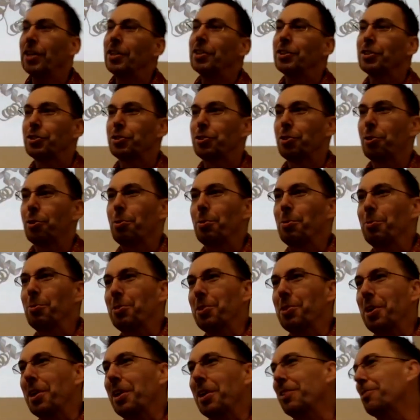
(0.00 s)
So
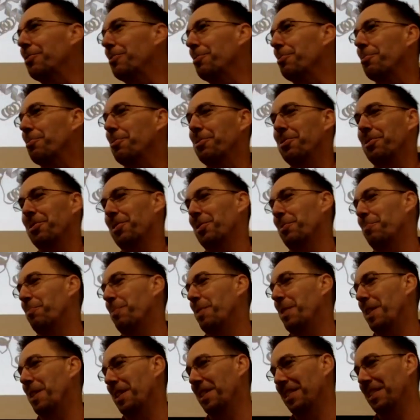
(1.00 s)
the answer is it
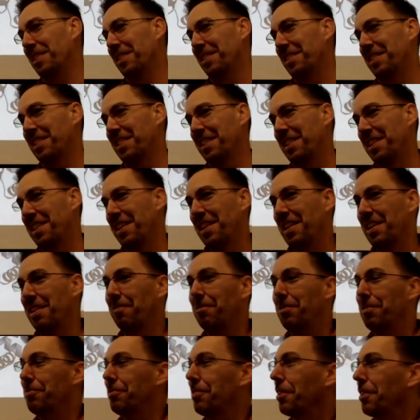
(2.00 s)
depends.
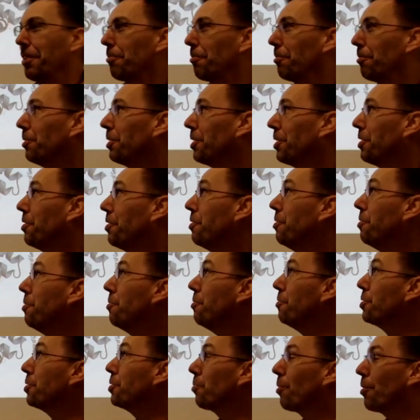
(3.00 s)
If you've got a really
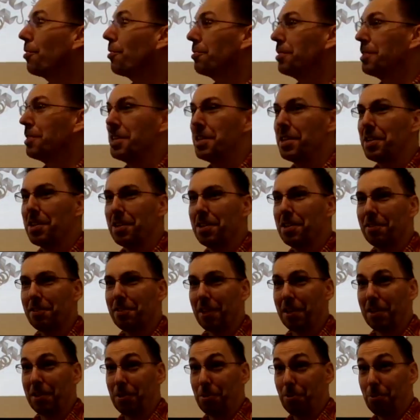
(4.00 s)
huge protein
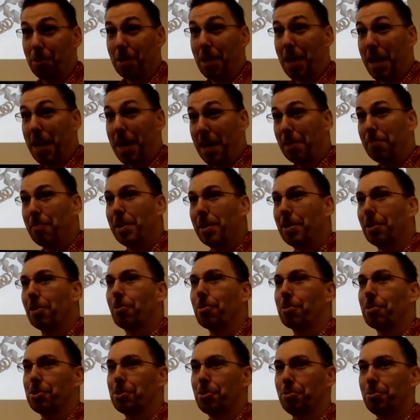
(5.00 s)
that you can make a
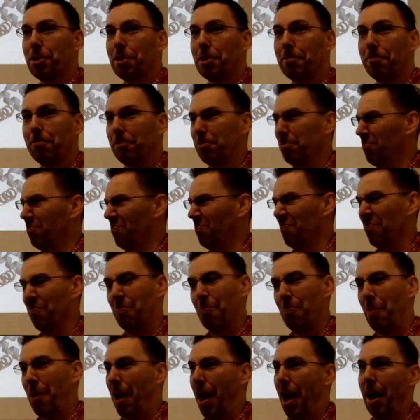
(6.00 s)
crystal of,
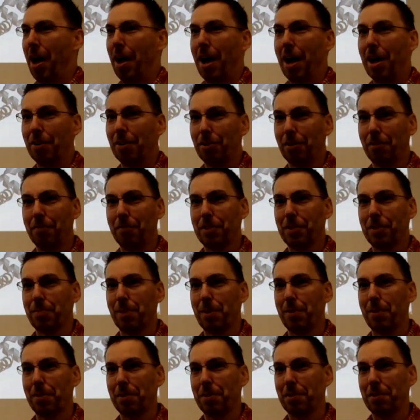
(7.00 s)
I love this
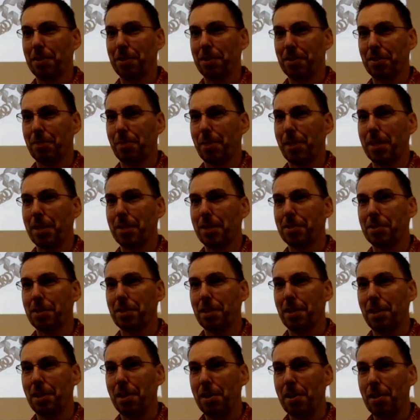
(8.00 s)
method. It's the best.
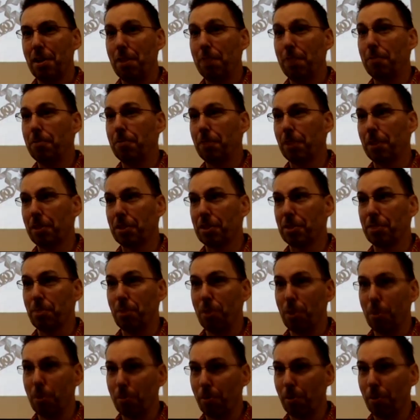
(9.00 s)
If you've got a
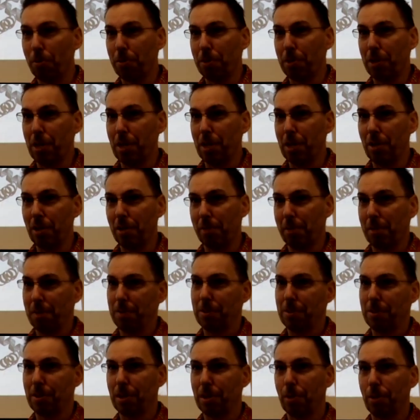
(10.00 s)
small protein, like maybe
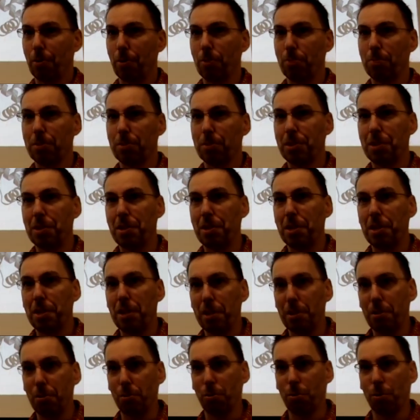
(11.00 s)
cytochrome
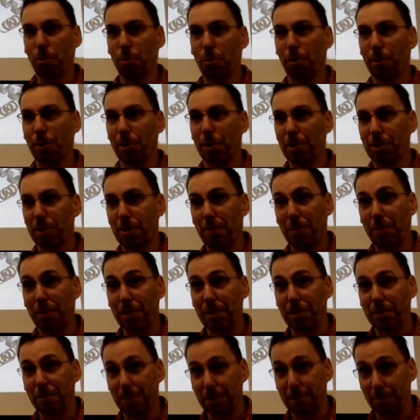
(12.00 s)
C or something
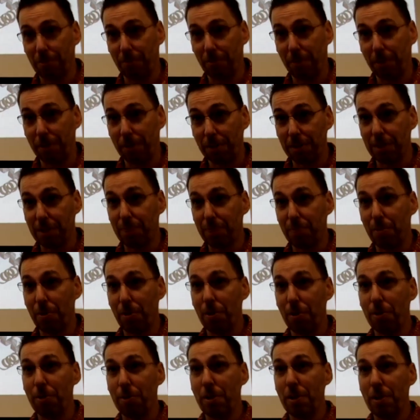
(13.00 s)
that's fairly
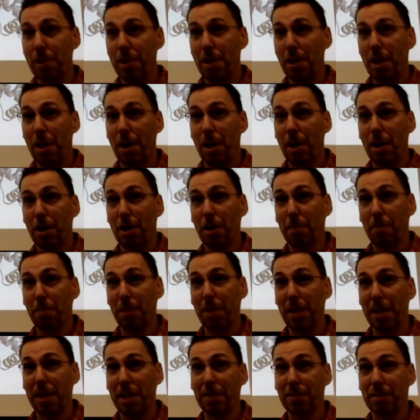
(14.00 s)
small,
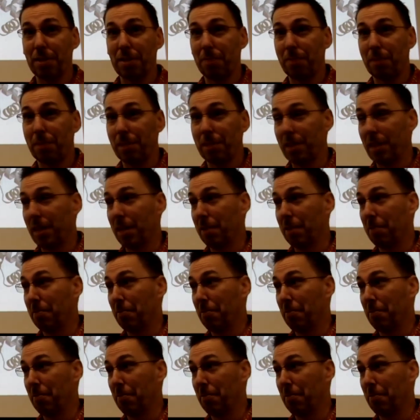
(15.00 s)
and something that